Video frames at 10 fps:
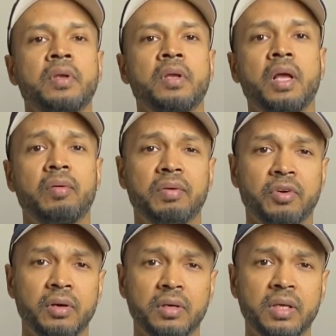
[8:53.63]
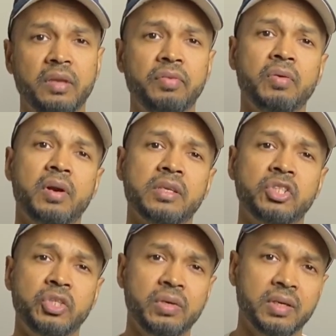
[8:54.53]
However, if you are a
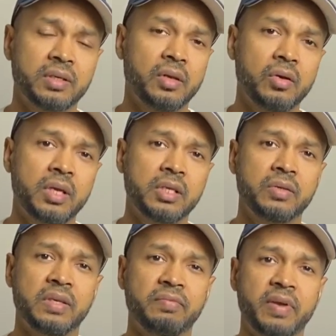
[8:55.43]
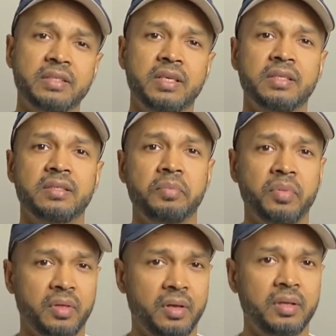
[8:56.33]
student looking to invest in
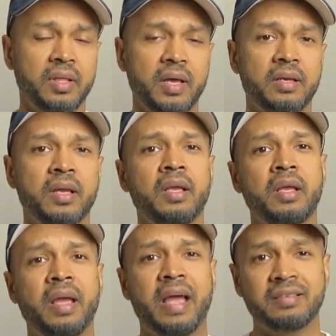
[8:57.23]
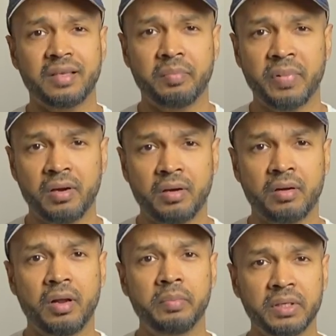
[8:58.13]
something that has a better
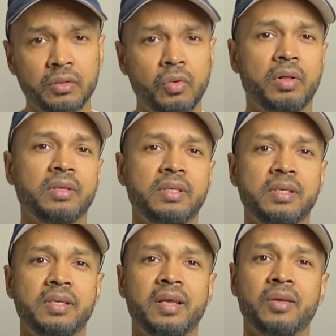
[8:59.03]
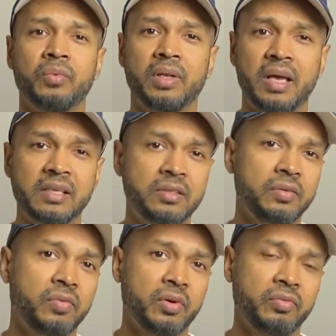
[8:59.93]
build quality and will last you
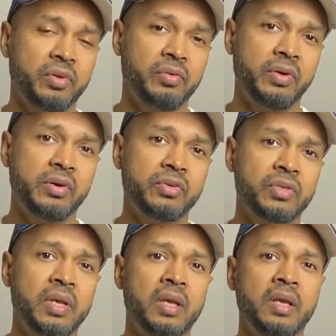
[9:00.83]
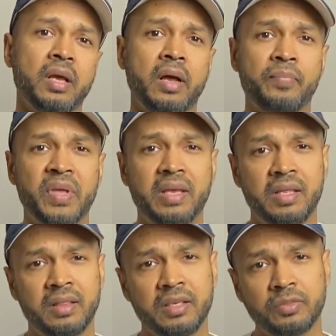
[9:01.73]
for a few years, in
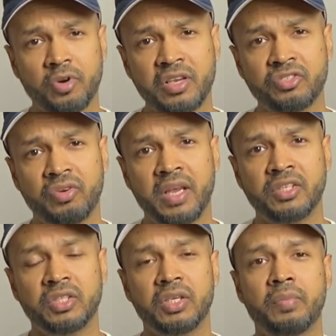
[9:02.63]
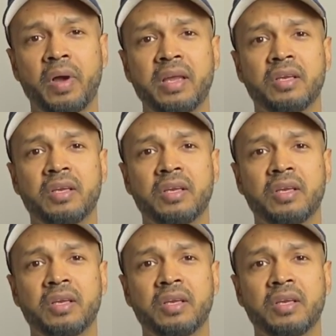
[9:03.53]
this price range, you might